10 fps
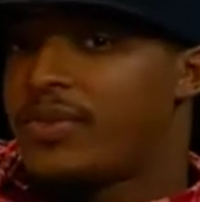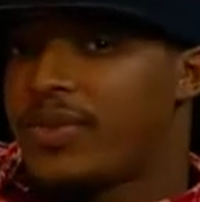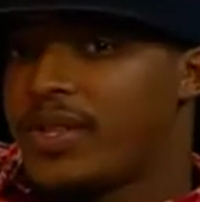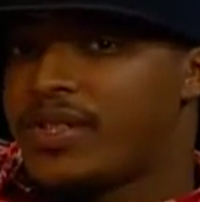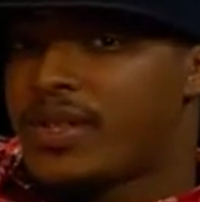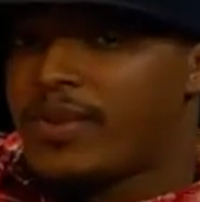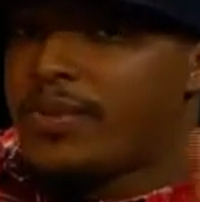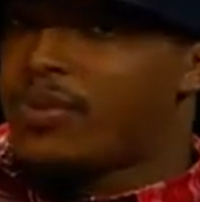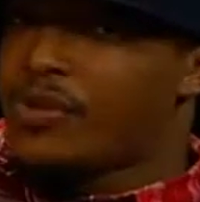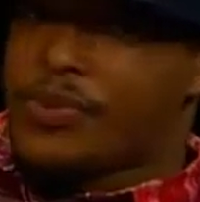Rich, I mean,
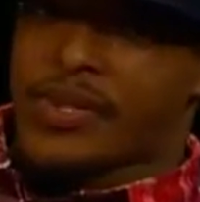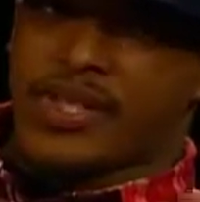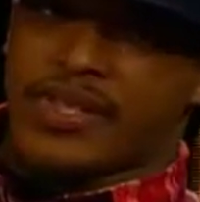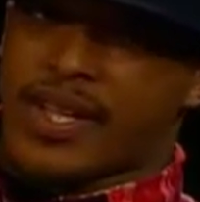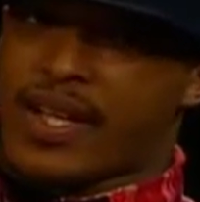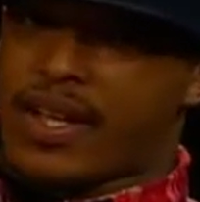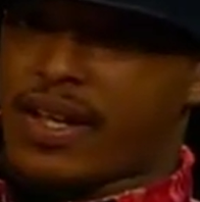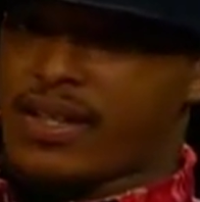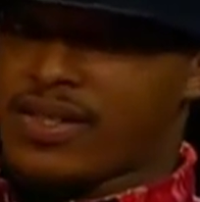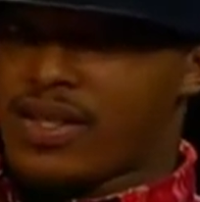Blueprints,
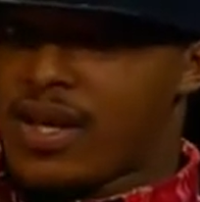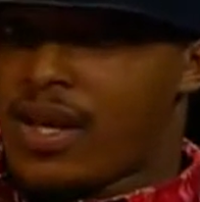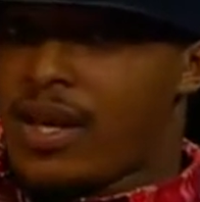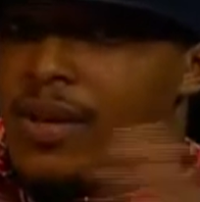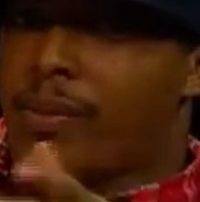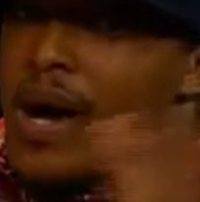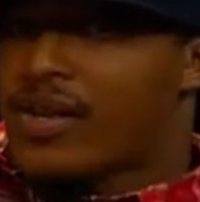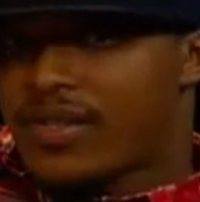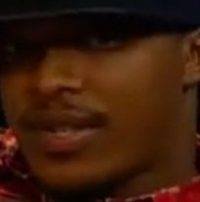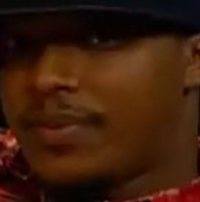J&H,
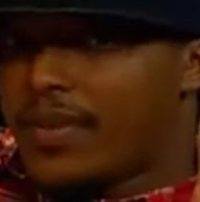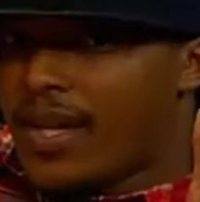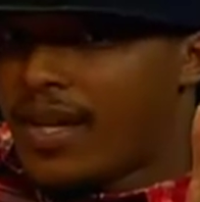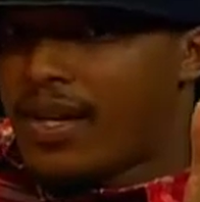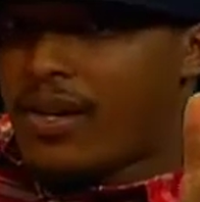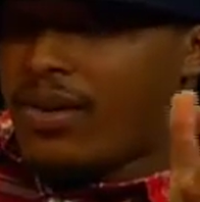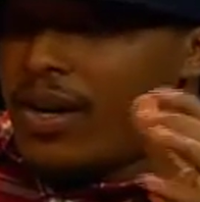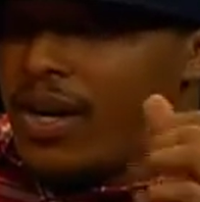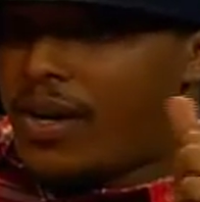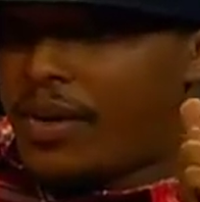Bottles Up Dino,
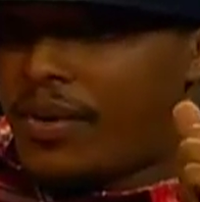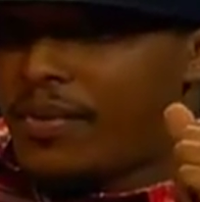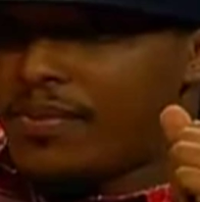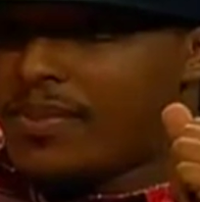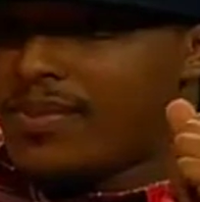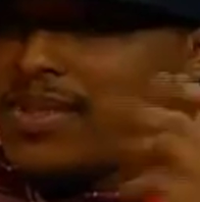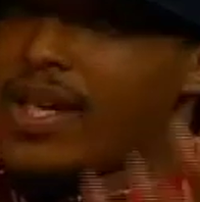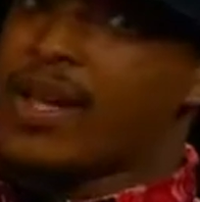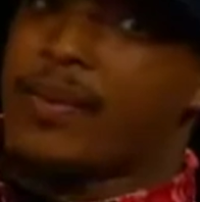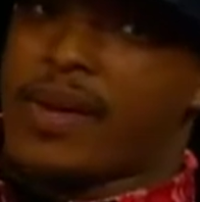um,
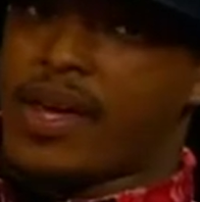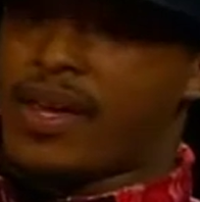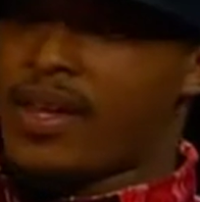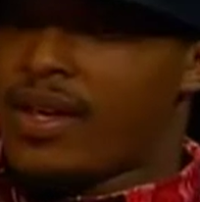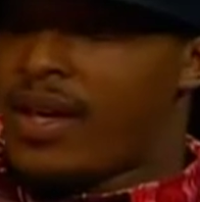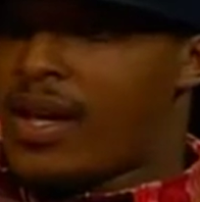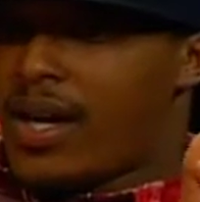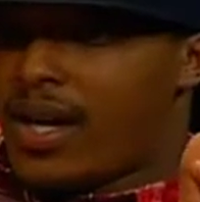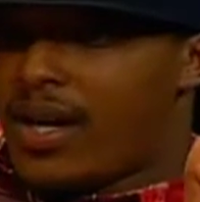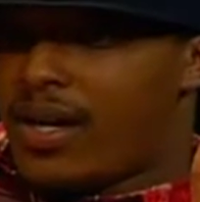Tigger Man.
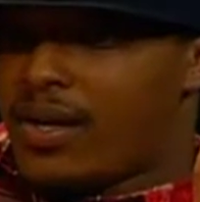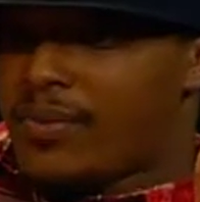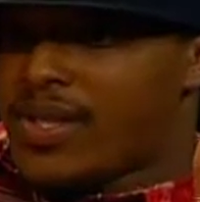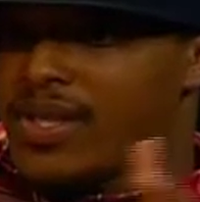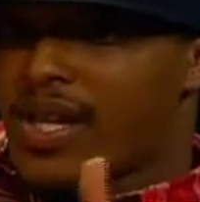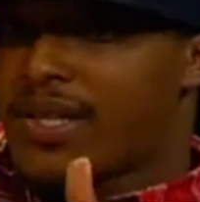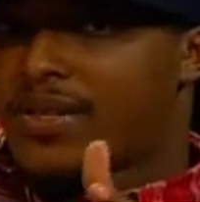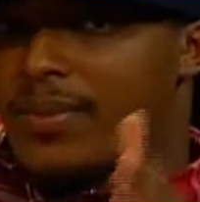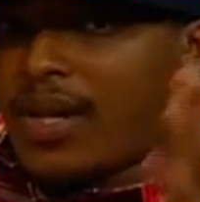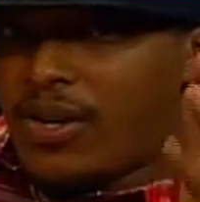Um, big shout out
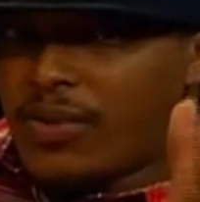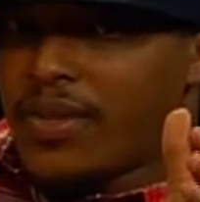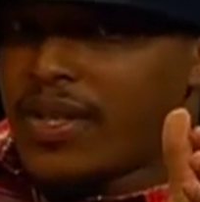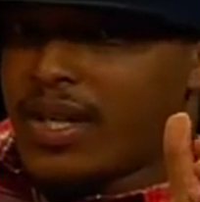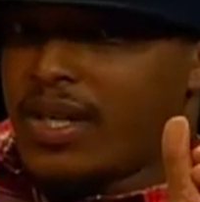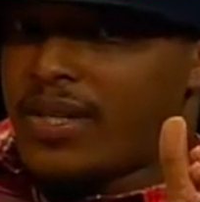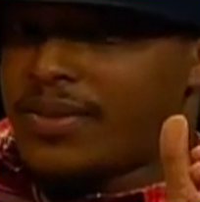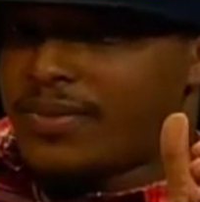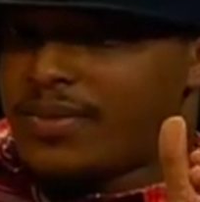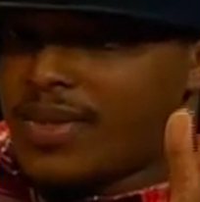to my homie
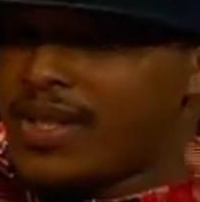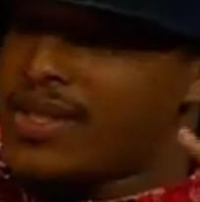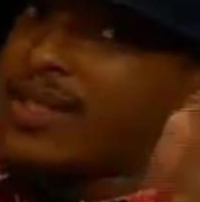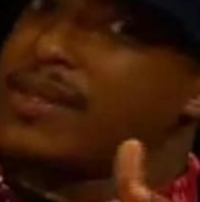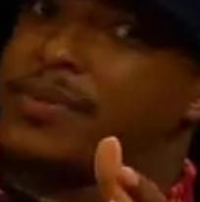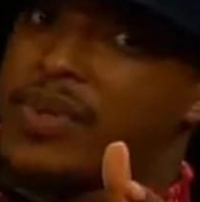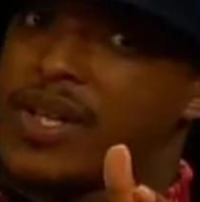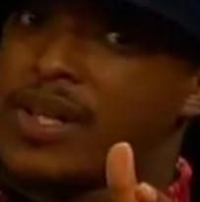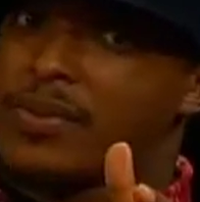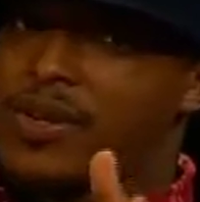um, DJ
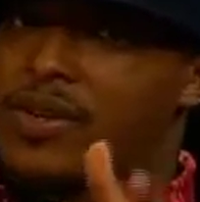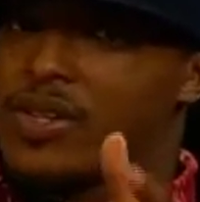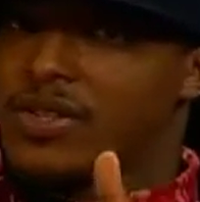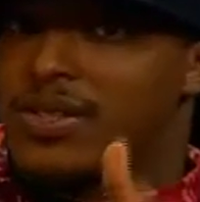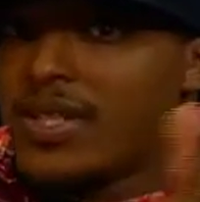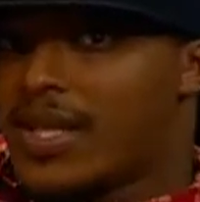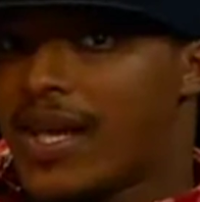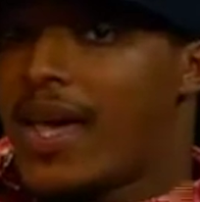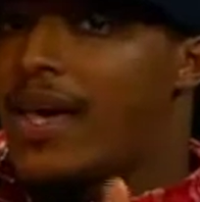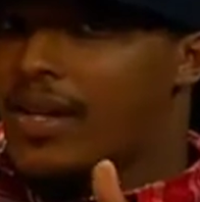Supreme, of course,
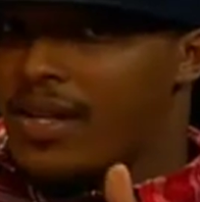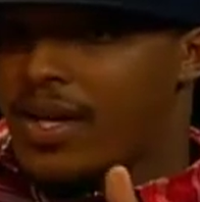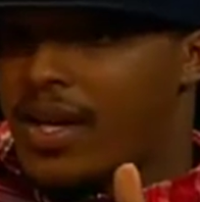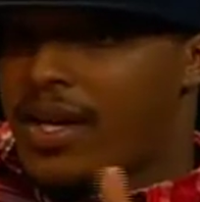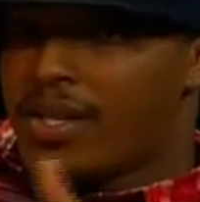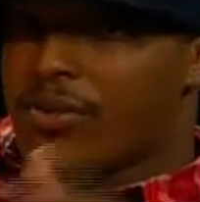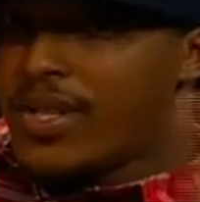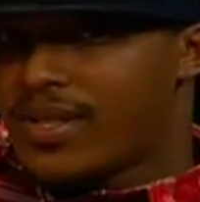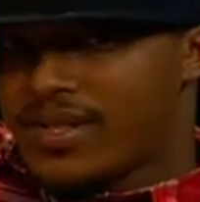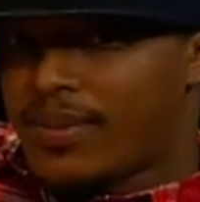DJ Head, the
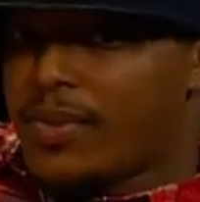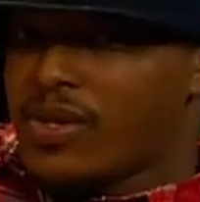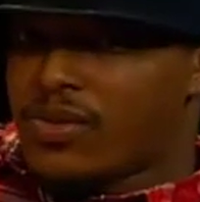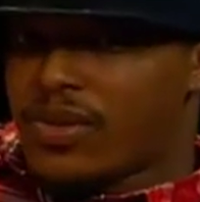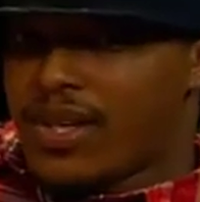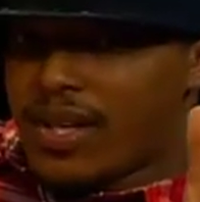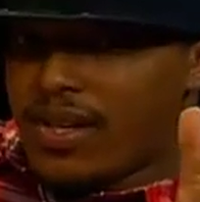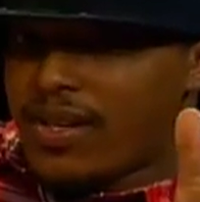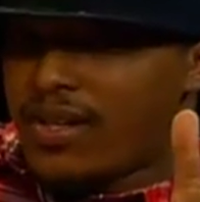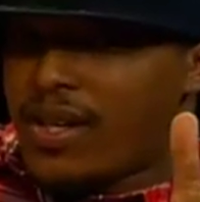Westchester Miracle
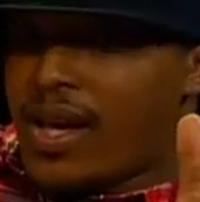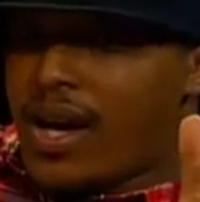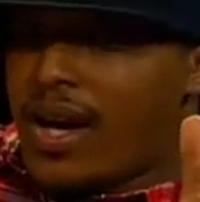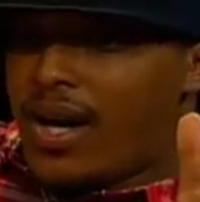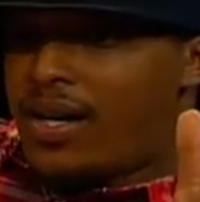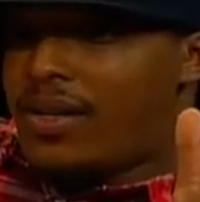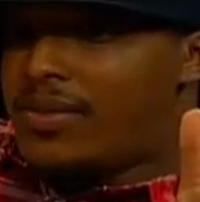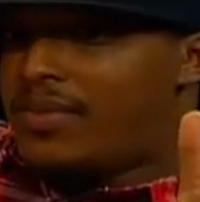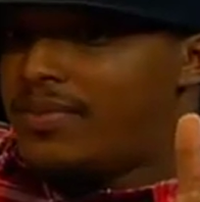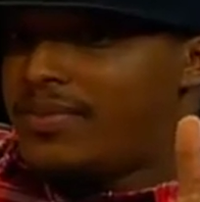Kid.
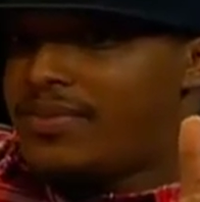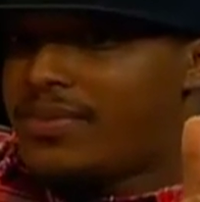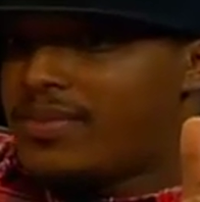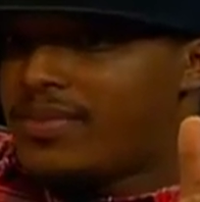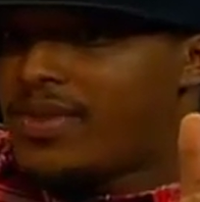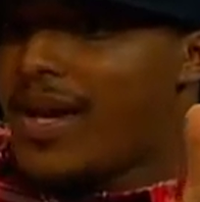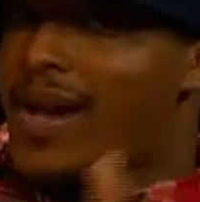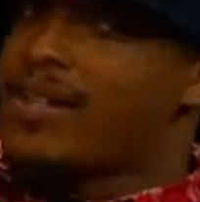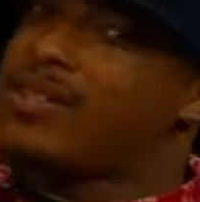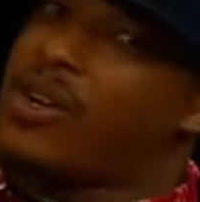Um, shout
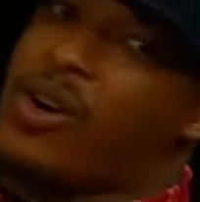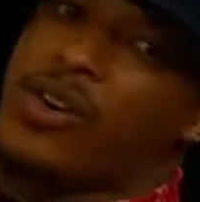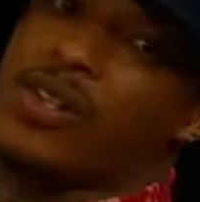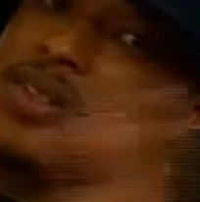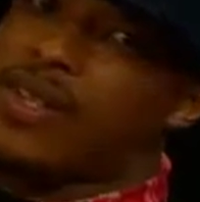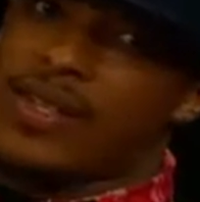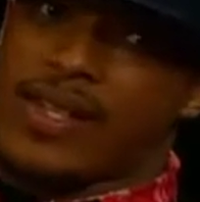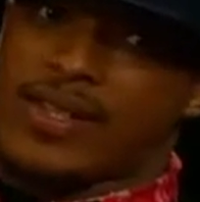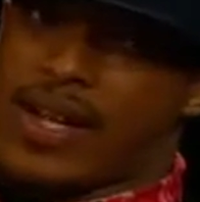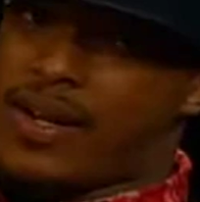out to all the
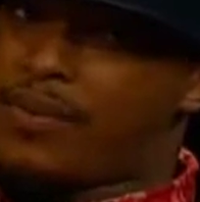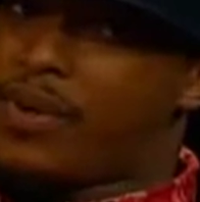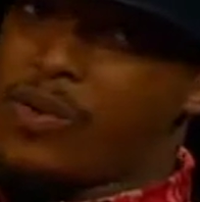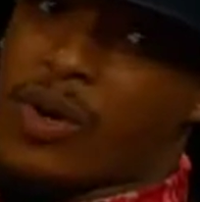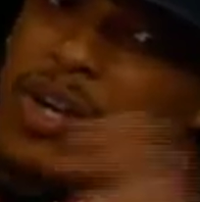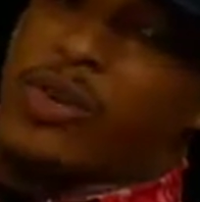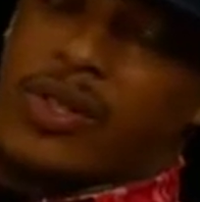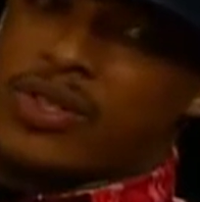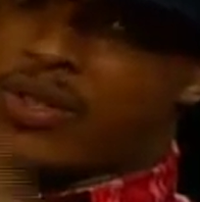DJs I've been working with